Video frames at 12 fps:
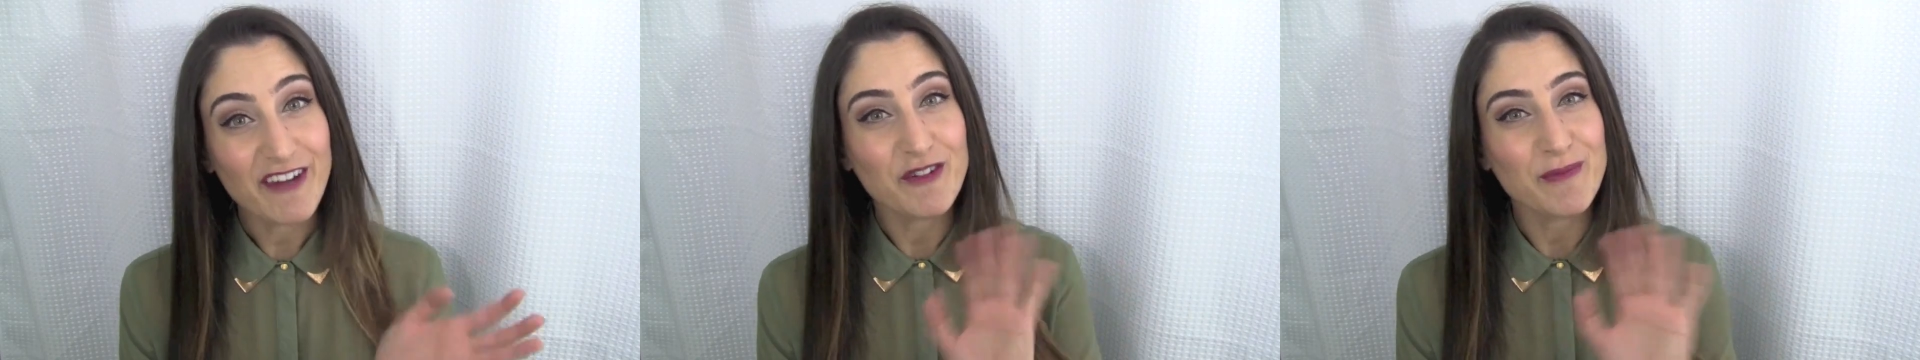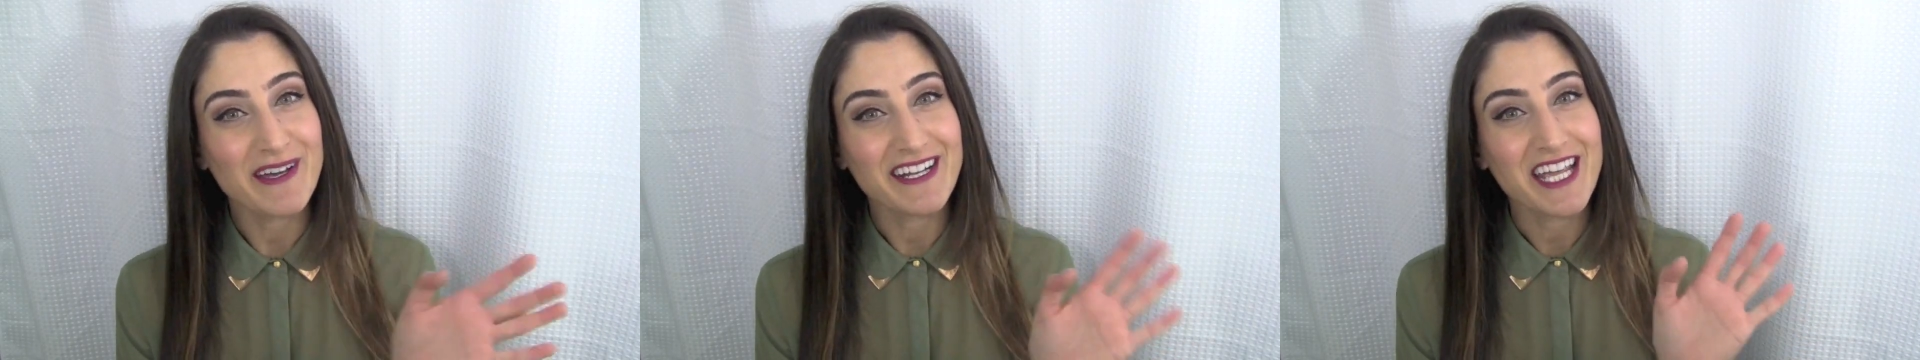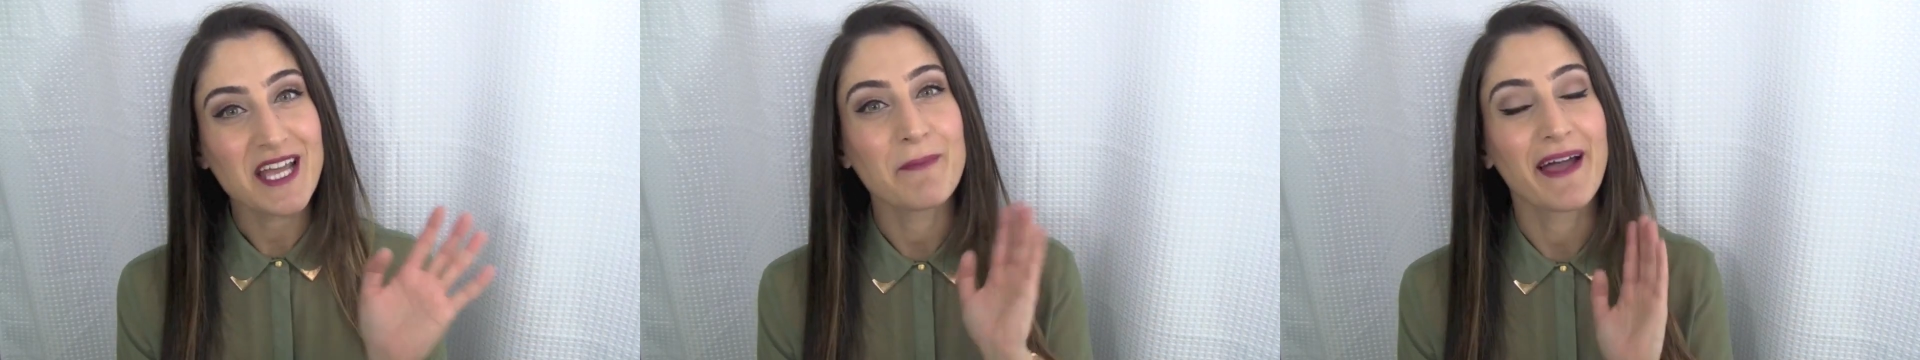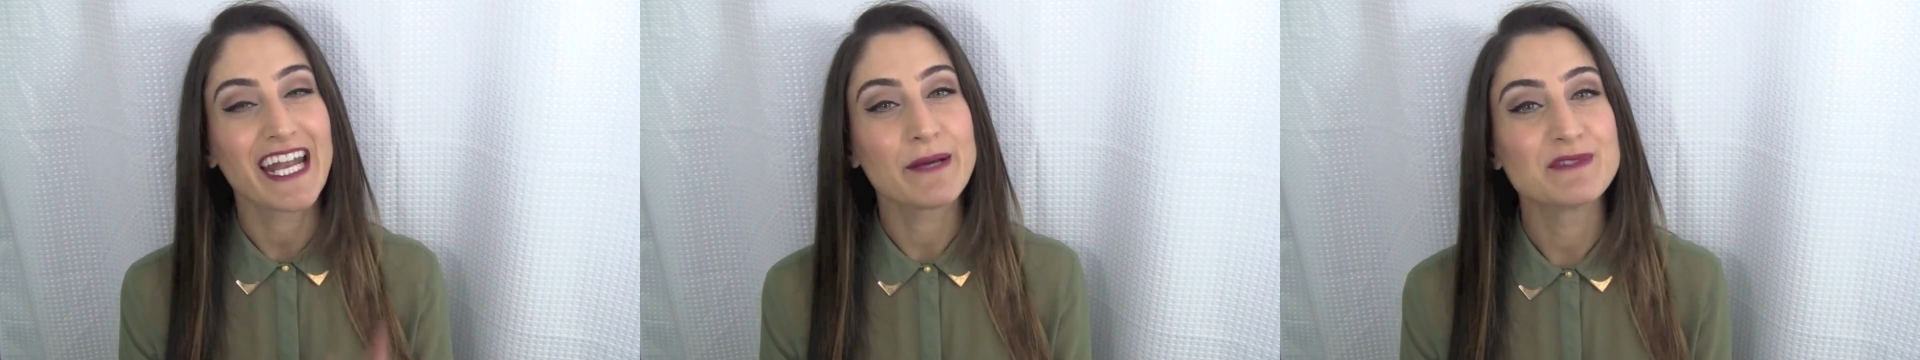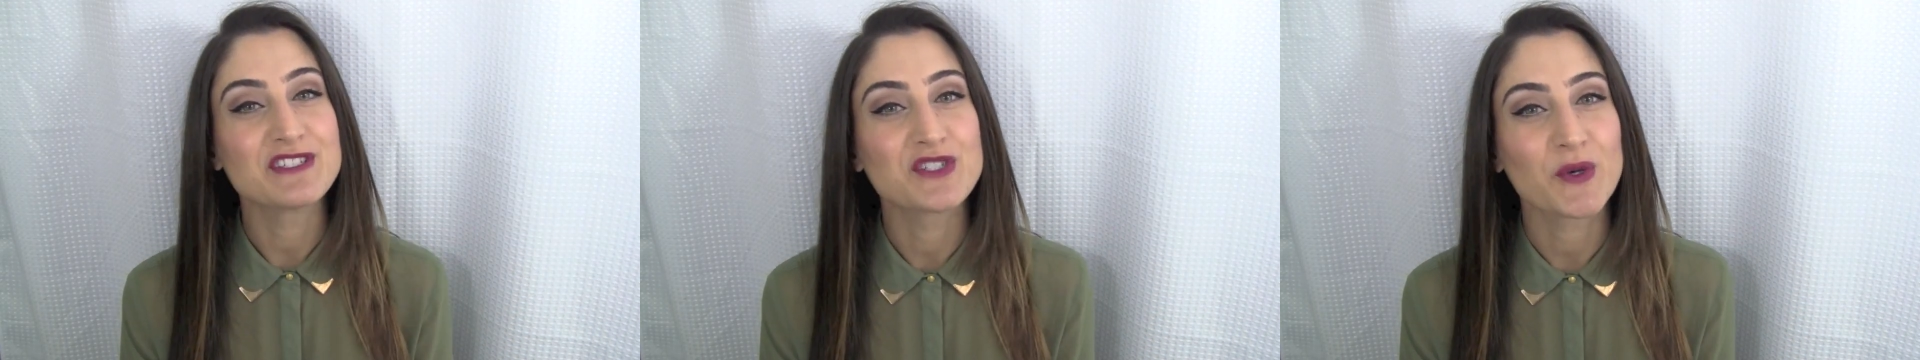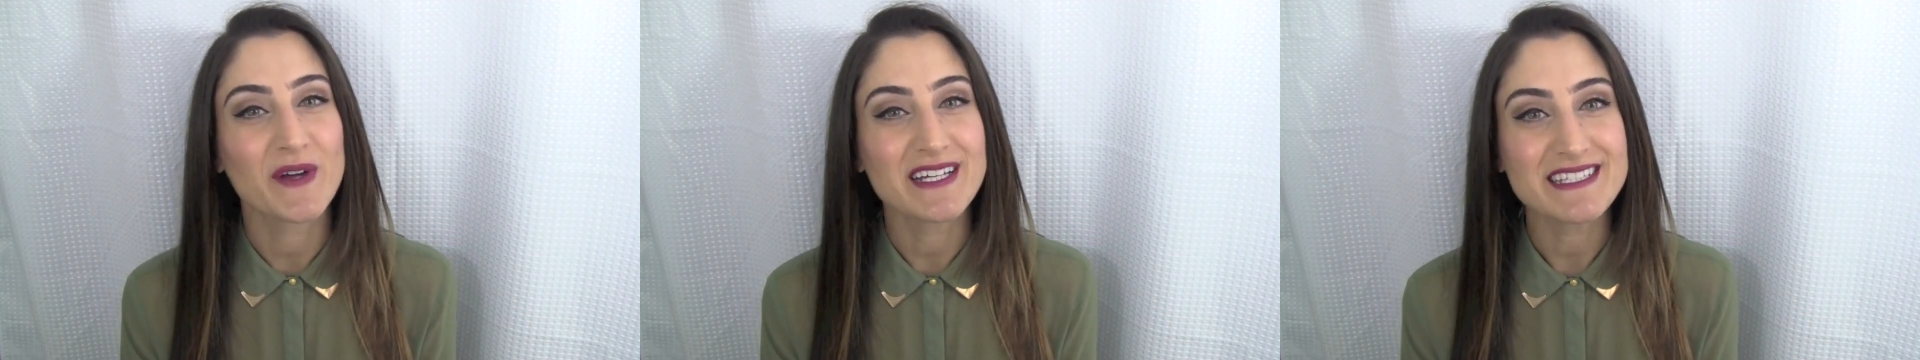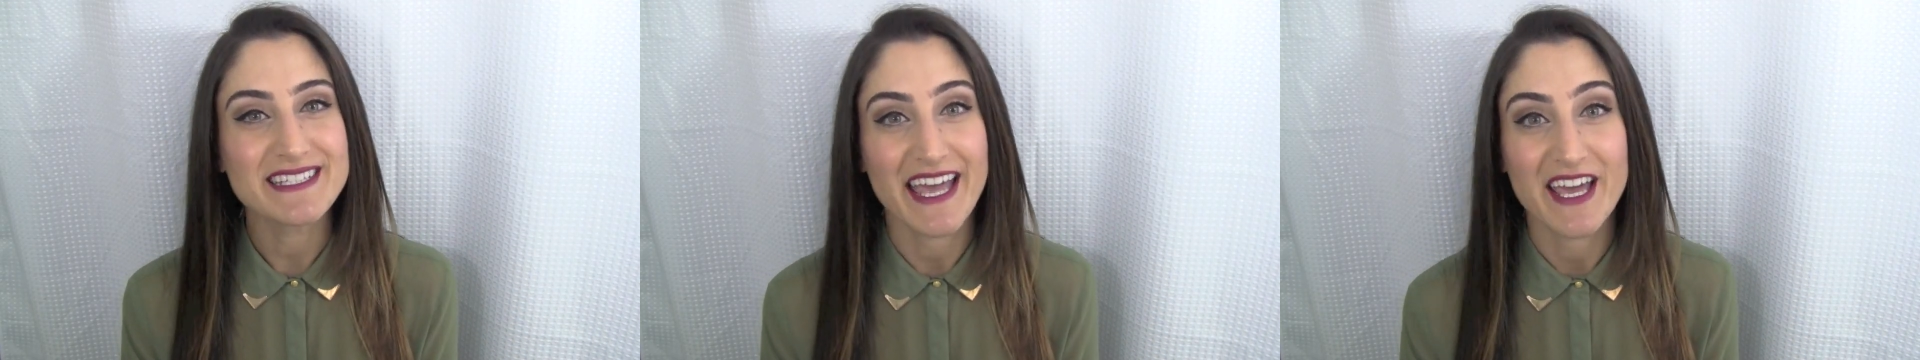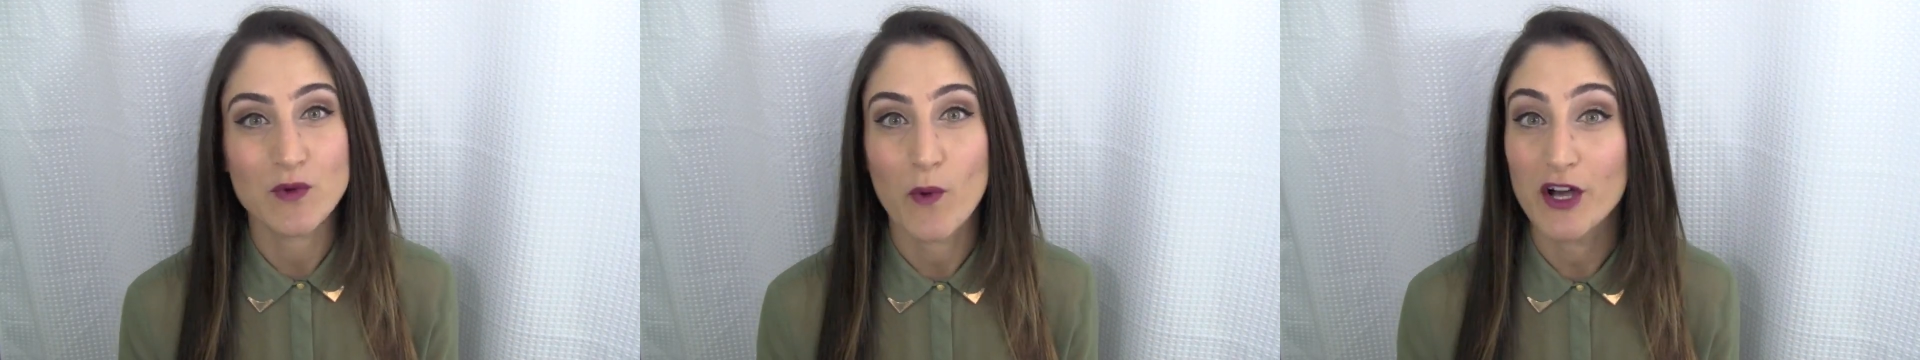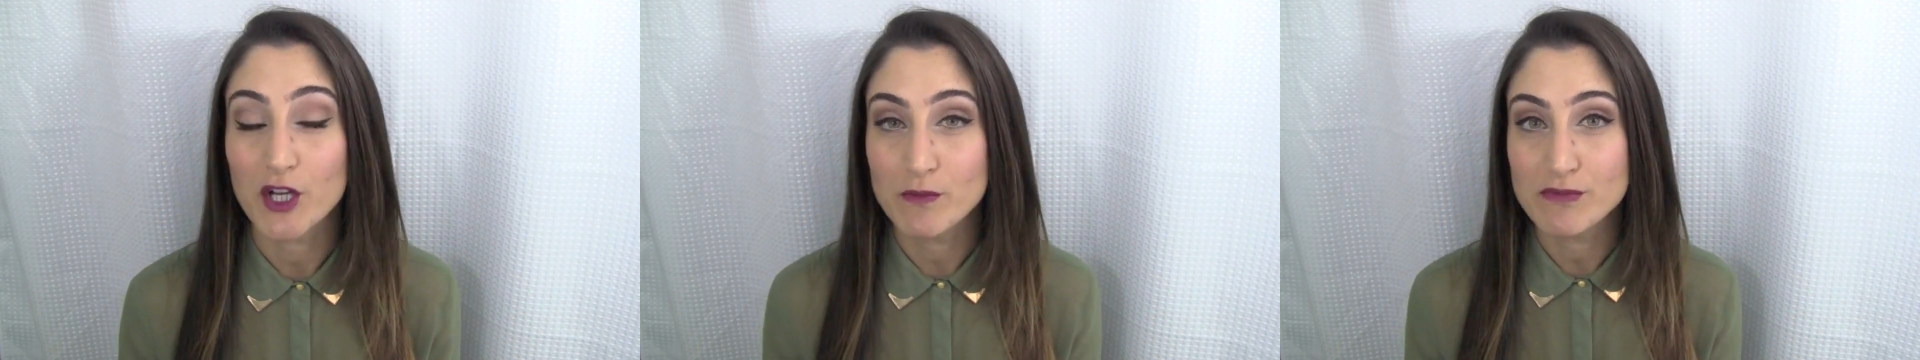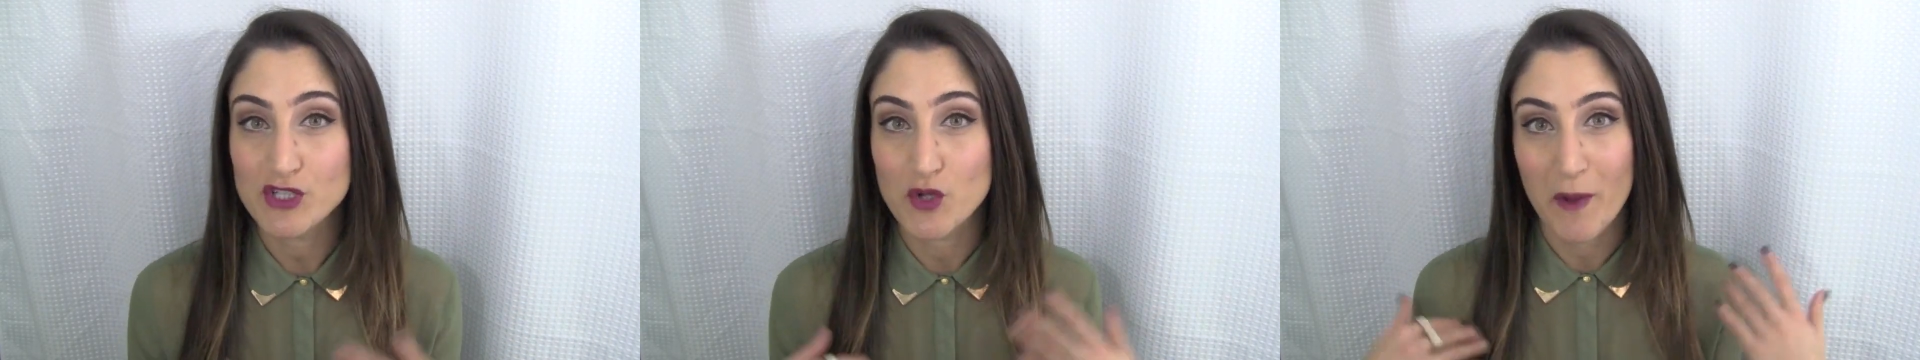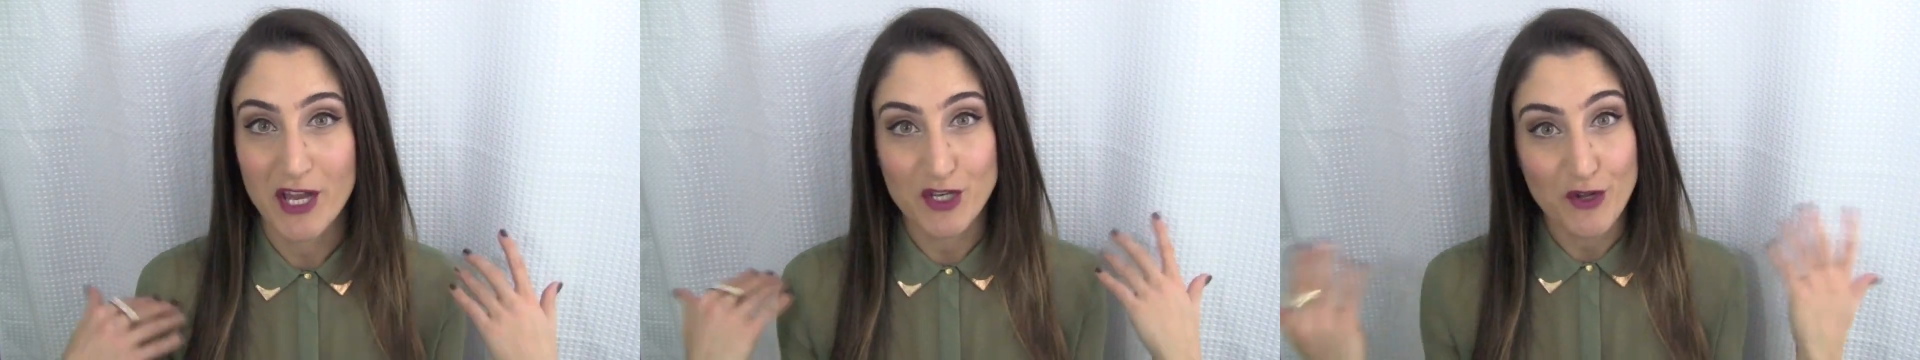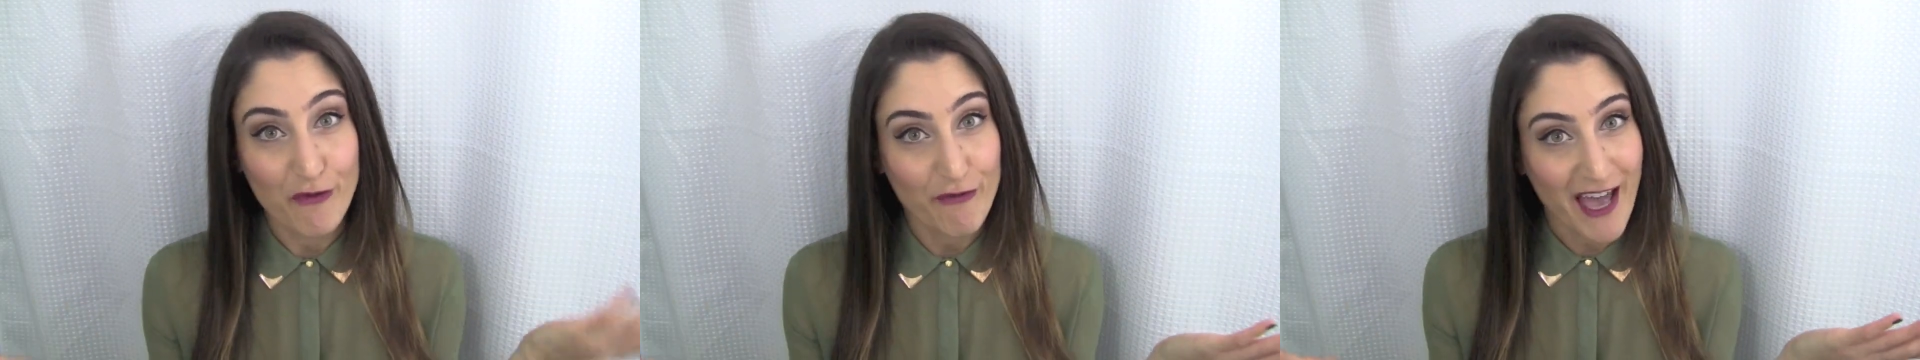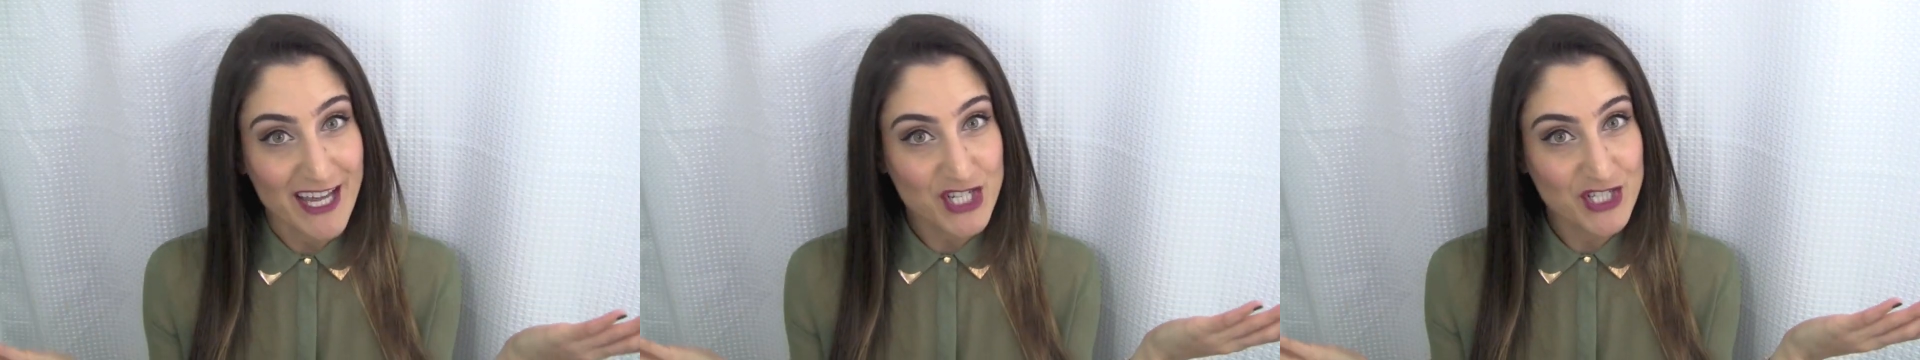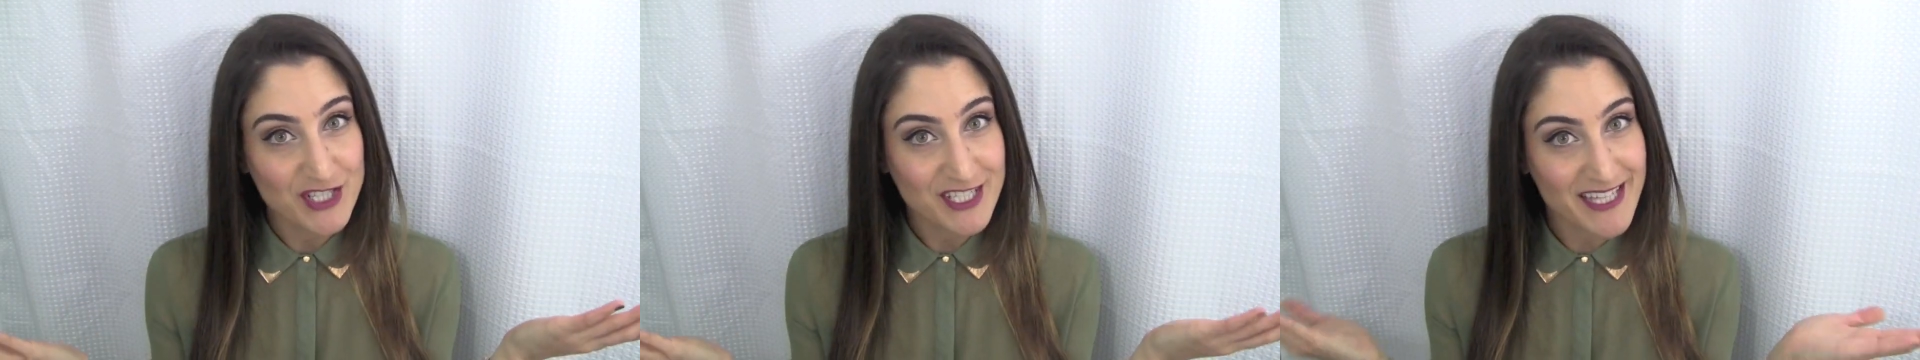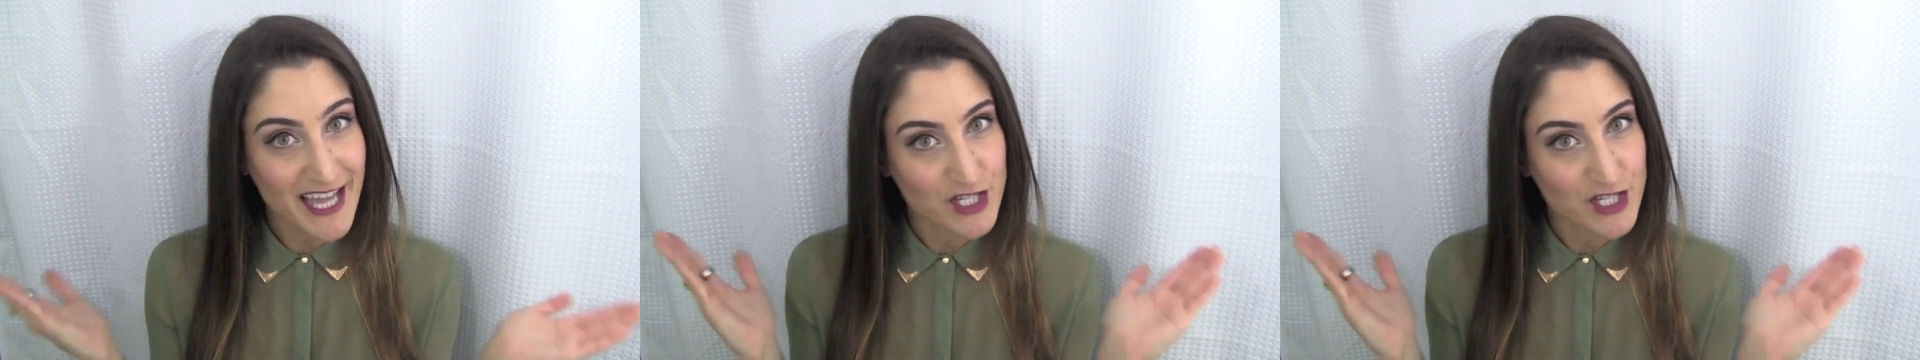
everybody, my name is Joyce and welcome to my new fashion